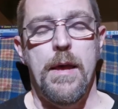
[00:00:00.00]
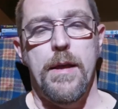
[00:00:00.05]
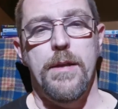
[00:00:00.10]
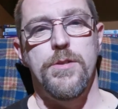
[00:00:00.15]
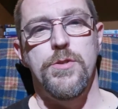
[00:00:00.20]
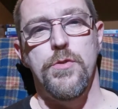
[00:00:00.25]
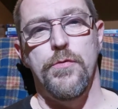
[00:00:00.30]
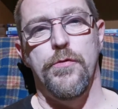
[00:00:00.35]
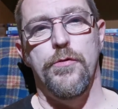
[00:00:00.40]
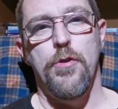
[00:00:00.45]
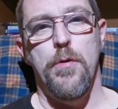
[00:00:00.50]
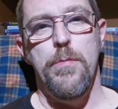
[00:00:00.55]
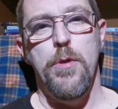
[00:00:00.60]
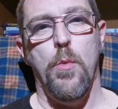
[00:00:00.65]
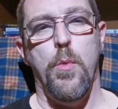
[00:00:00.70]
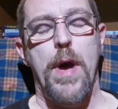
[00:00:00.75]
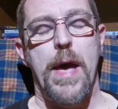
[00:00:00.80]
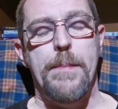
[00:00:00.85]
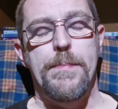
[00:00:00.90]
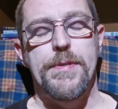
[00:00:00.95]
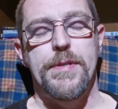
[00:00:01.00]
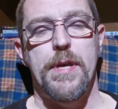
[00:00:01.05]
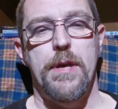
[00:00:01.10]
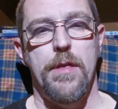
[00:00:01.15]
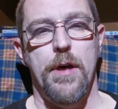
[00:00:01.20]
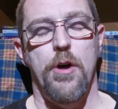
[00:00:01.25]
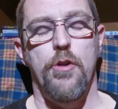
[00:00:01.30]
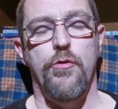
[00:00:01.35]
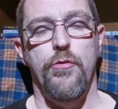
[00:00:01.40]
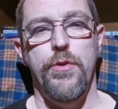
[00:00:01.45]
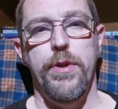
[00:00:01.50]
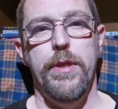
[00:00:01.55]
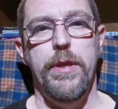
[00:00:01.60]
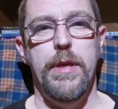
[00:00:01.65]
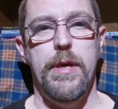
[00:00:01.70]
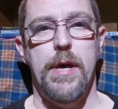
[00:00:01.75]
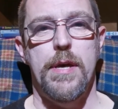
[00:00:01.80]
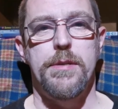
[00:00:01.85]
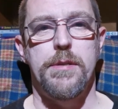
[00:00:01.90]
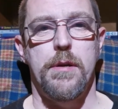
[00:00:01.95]
And so from the website, that
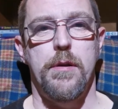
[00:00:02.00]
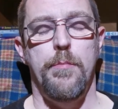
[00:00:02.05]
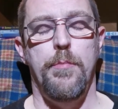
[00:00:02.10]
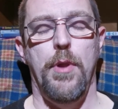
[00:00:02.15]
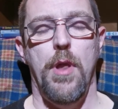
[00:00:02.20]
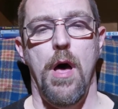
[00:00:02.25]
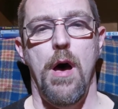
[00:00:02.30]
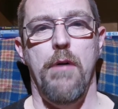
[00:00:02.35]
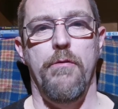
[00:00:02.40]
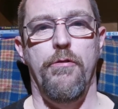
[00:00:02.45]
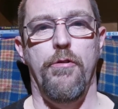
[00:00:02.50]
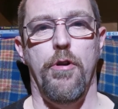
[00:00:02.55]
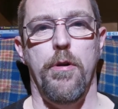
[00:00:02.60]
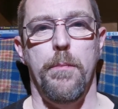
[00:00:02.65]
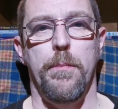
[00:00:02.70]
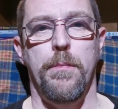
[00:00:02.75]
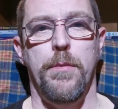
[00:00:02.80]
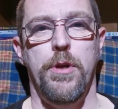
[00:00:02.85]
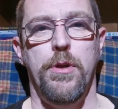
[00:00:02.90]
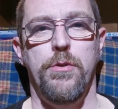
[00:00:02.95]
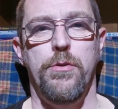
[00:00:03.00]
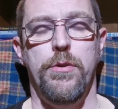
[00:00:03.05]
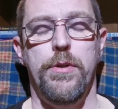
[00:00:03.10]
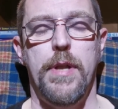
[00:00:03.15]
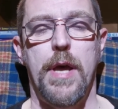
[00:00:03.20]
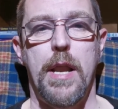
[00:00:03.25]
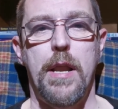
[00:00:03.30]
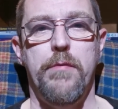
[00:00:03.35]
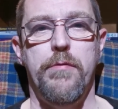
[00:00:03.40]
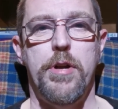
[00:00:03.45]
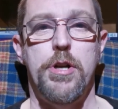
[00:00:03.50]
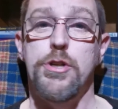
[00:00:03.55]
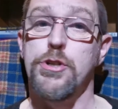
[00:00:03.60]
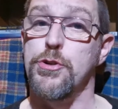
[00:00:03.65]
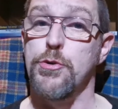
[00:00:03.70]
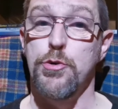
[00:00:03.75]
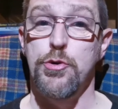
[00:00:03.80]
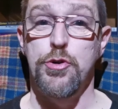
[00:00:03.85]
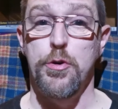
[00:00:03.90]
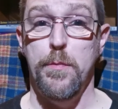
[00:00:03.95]
really is our platform. You know, none of our
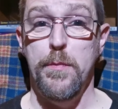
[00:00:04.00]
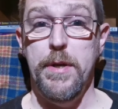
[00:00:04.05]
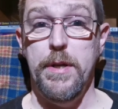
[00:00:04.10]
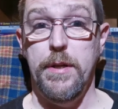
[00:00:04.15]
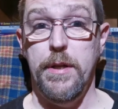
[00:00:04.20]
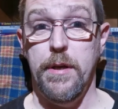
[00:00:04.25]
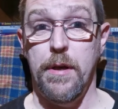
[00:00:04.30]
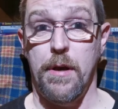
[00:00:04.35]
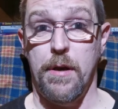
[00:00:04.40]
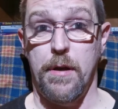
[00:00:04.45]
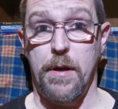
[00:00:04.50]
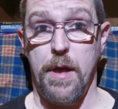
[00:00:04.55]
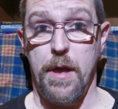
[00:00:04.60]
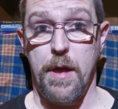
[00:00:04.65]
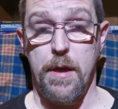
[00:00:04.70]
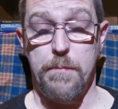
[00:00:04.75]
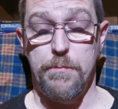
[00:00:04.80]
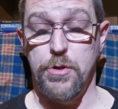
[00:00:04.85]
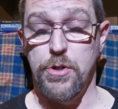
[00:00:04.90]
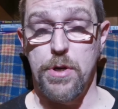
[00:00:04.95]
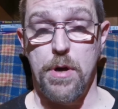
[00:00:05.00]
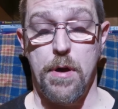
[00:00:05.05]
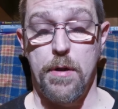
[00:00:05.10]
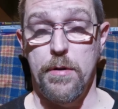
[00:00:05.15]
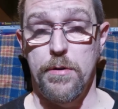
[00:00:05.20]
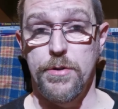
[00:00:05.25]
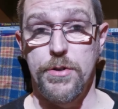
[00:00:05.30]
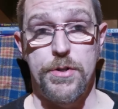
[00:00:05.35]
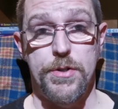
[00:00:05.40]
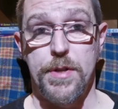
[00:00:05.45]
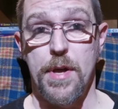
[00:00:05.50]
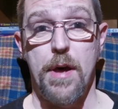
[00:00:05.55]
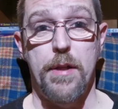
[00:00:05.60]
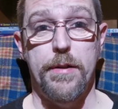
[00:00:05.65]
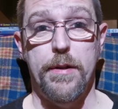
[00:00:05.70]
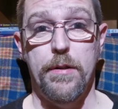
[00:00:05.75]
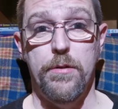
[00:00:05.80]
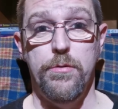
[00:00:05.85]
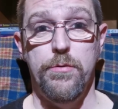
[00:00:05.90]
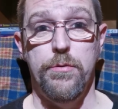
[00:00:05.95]
social media channels
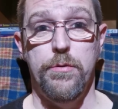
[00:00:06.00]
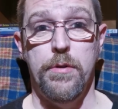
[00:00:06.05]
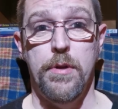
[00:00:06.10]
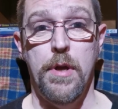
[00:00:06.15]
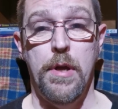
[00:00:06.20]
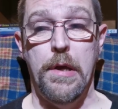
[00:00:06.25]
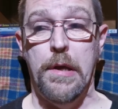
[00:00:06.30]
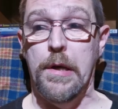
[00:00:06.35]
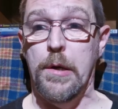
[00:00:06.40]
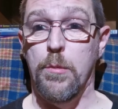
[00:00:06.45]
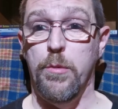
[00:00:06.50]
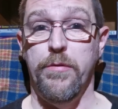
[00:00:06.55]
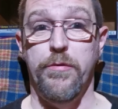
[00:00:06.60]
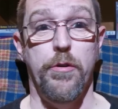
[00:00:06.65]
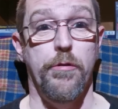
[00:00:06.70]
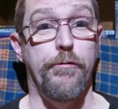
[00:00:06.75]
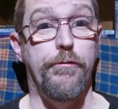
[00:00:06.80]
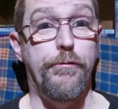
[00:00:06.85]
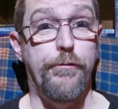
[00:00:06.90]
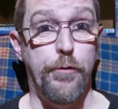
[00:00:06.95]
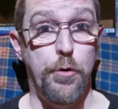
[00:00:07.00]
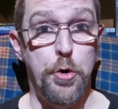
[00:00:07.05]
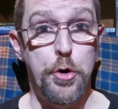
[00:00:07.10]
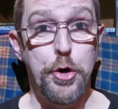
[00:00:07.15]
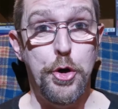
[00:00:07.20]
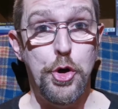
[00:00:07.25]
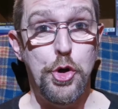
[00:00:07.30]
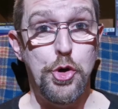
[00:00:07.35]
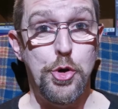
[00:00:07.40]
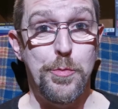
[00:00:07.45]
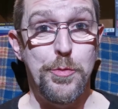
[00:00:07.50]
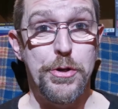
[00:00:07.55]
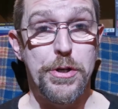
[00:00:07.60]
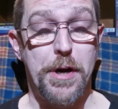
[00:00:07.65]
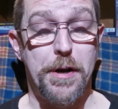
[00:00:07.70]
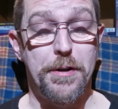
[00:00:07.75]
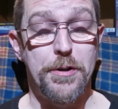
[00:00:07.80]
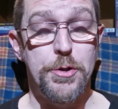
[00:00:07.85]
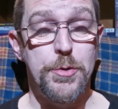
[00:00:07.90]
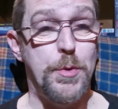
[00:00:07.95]
stand alone. We've got 4 YouTube
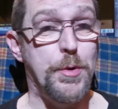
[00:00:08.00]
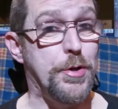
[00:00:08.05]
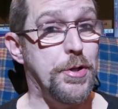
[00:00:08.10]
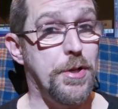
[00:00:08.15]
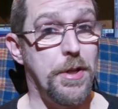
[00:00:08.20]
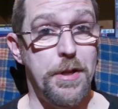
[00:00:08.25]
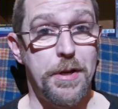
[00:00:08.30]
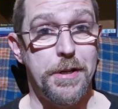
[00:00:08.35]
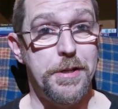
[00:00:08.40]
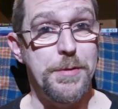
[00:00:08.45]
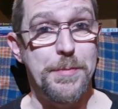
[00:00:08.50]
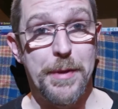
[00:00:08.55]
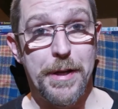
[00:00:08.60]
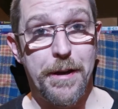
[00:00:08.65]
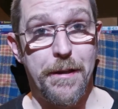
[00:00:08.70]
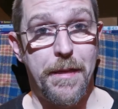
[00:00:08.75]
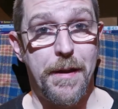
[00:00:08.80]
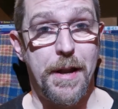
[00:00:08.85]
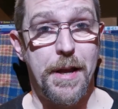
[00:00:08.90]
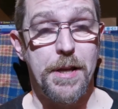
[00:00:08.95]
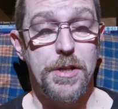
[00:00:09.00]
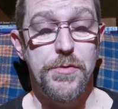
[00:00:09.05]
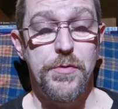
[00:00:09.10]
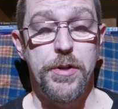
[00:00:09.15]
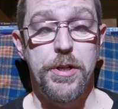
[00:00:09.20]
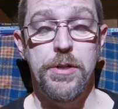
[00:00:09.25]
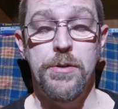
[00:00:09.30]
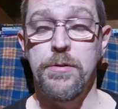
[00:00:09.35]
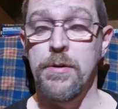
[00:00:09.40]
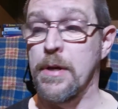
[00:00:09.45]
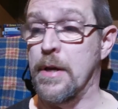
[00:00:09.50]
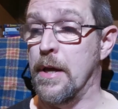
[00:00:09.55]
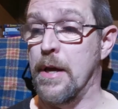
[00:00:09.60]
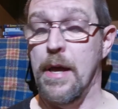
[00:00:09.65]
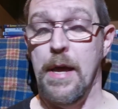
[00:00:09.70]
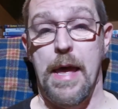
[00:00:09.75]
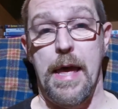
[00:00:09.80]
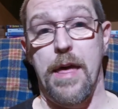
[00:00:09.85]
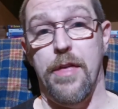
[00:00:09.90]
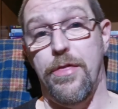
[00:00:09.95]
channels, which I'll explain in the next video,
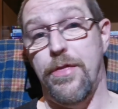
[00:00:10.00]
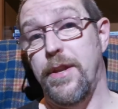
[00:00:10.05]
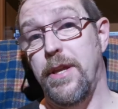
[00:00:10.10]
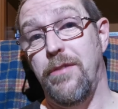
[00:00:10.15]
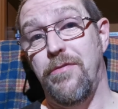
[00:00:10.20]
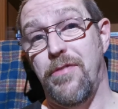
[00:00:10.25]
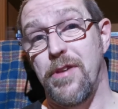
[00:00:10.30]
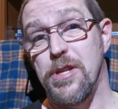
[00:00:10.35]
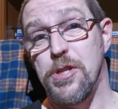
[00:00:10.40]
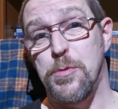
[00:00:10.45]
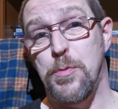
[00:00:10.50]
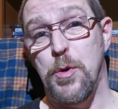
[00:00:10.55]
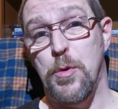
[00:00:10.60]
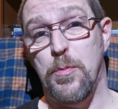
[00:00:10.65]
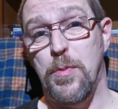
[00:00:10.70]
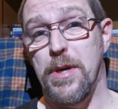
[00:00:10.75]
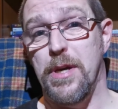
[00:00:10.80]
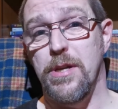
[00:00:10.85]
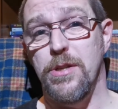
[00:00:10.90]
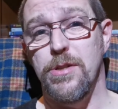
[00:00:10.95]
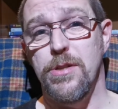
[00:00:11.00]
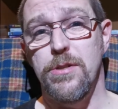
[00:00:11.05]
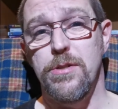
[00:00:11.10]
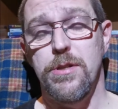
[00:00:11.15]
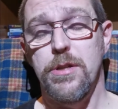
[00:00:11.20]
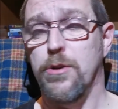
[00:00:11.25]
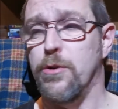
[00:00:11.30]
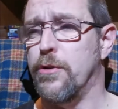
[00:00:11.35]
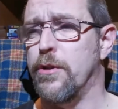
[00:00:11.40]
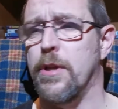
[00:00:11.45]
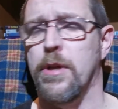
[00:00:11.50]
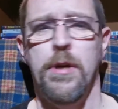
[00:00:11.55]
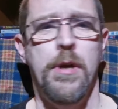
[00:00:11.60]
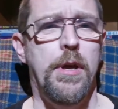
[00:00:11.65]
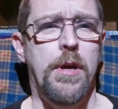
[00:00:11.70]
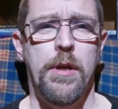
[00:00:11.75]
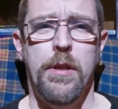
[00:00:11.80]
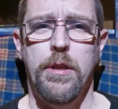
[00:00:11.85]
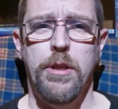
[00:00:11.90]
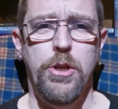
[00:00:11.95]
3 Facebook pages, you know, and the
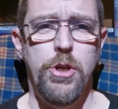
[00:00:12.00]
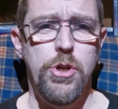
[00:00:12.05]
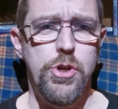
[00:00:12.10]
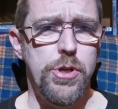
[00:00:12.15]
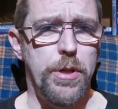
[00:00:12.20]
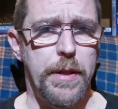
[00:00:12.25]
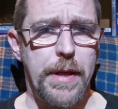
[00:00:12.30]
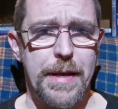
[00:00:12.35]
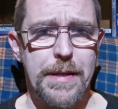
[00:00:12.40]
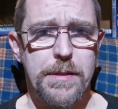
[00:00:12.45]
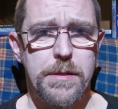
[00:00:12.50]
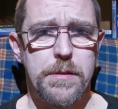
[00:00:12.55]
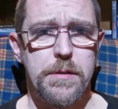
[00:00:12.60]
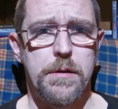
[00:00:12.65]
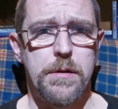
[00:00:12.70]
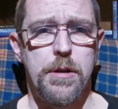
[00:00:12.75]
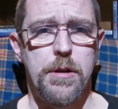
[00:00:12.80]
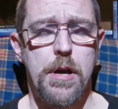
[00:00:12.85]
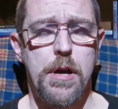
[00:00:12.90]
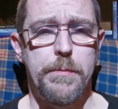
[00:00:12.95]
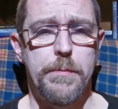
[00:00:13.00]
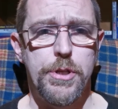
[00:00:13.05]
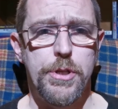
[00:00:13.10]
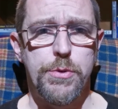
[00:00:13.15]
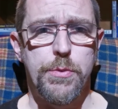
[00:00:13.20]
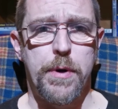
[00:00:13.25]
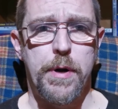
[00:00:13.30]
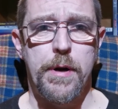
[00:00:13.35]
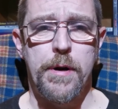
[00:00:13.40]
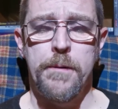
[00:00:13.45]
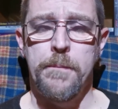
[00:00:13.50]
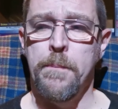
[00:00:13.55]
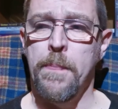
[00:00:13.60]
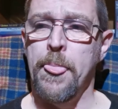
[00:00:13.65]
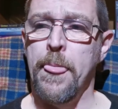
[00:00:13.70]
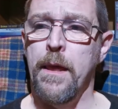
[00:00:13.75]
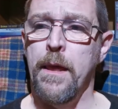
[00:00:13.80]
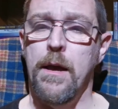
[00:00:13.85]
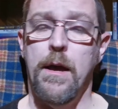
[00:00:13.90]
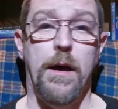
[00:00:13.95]
usual Instagram and Twitter.
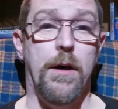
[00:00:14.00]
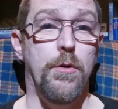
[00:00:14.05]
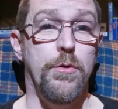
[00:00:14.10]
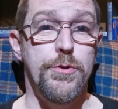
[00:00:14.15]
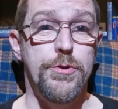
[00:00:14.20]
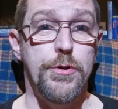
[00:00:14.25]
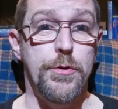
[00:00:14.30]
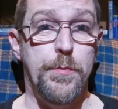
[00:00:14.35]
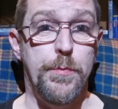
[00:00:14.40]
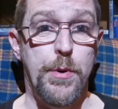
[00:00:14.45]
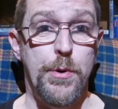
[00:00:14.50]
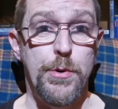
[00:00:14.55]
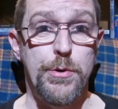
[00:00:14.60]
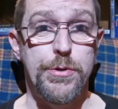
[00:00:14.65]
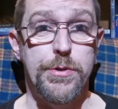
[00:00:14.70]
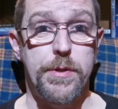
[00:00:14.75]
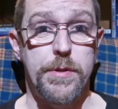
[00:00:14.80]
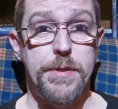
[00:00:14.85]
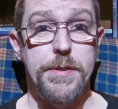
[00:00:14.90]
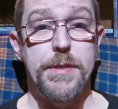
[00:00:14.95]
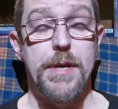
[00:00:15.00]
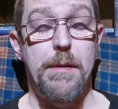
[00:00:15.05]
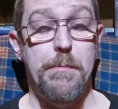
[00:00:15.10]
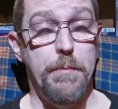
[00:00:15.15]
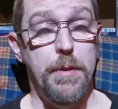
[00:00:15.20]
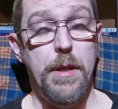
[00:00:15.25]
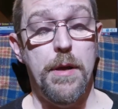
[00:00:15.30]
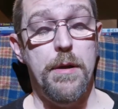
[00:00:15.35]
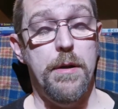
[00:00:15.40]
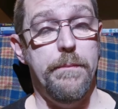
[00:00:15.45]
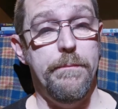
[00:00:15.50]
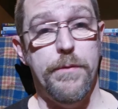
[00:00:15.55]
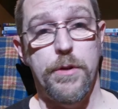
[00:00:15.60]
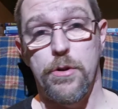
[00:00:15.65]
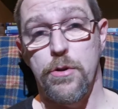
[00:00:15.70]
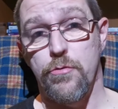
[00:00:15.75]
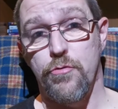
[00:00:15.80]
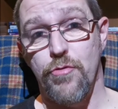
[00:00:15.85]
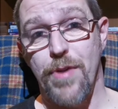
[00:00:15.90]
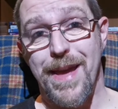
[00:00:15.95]
I also post on Tumblr and
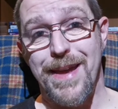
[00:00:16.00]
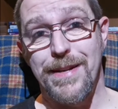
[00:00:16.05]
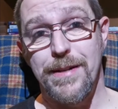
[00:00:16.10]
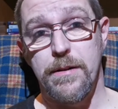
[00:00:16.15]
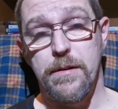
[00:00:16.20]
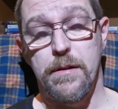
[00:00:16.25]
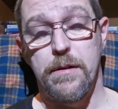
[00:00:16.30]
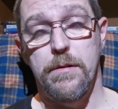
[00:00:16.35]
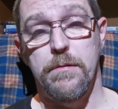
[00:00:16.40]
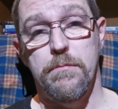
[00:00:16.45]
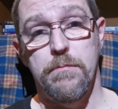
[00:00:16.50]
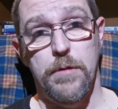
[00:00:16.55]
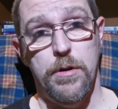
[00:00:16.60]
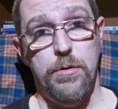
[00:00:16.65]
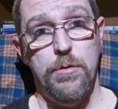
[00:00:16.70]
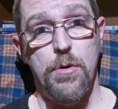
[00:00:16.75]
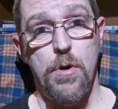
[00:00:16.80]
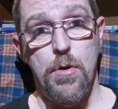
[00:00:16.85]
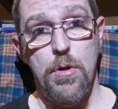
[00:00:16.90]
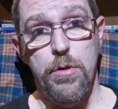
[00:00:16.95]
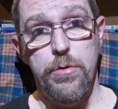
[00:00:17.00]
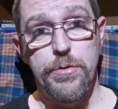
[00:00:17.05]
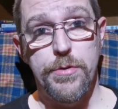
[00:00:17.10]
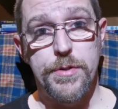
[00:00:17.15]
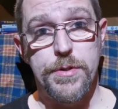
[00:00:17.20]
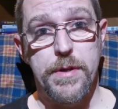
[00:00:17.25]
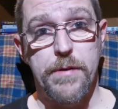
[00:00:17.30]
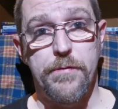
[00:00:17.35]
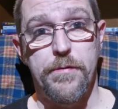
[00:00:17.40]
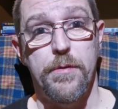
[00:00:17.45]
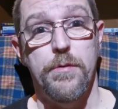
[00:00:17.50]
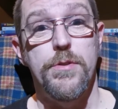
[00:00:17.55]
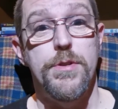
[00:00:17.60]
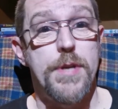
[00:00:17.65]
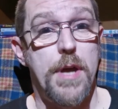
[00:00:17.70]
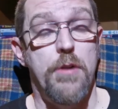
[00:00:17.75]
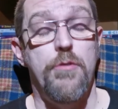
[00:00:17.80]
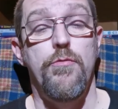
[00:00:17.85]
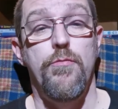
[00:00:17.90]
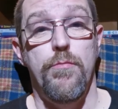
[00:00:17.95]
on Reddit and, you know, all those different
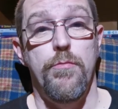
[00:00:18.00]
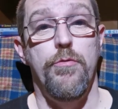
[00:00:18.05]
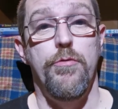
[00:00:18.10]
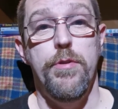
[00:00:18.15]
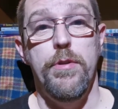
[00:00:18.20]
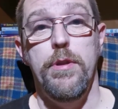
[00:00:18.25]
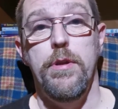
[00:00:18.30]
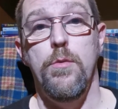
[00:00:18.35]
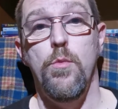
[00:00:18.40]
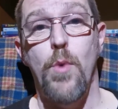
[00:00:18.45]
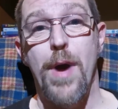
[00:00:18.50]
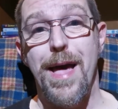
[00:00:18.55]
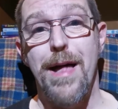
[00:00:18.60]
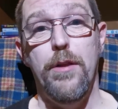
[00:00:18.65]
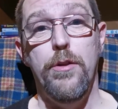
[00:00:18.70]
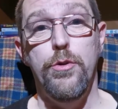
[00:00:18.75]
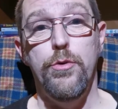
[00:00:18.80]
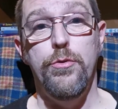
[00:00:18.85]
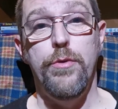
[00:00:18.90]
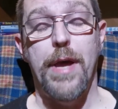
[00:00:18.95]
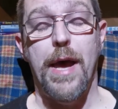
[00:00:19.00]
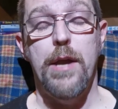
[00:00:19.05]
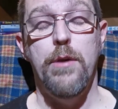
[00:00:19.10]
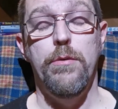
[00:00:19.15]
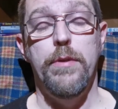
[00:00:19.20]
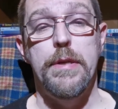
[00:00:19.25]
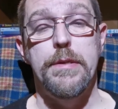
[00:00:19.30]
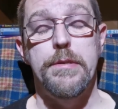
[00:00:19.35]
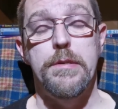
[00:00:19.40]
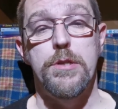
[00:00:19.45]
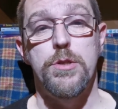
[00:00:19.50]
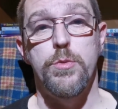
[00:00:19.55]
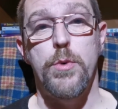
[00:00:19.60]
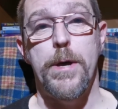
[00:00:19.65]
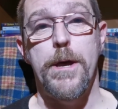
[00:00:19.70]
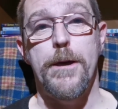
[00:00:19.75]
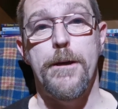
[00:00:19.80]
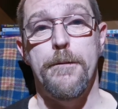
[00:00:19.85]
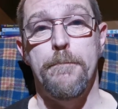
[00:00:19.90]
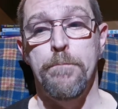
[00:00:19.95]
sort of really well-known outlets as
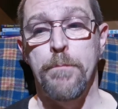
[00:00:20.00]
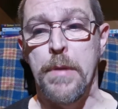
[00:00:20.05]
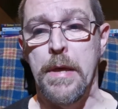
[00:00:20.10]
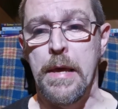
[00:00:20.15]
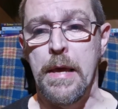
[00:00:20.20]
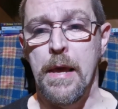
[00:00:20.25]
well.